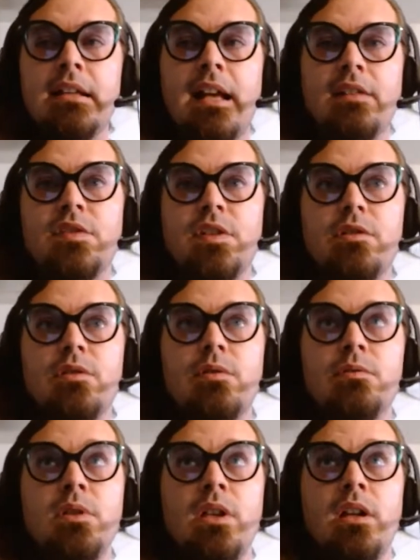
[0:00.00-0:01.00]
And
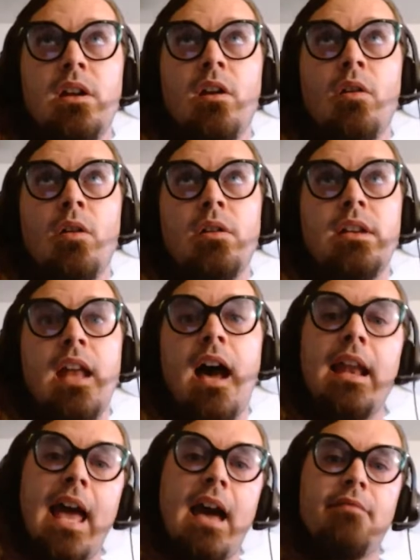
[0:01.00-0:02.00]
so
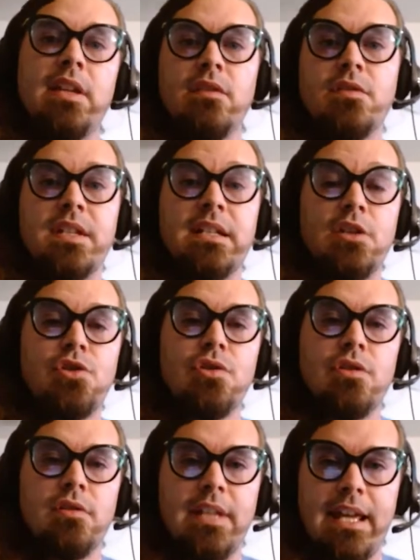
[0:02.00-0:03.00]
not having those
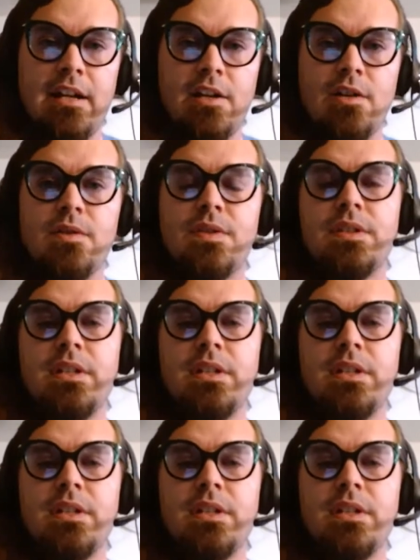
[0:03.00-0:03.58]
additional layers,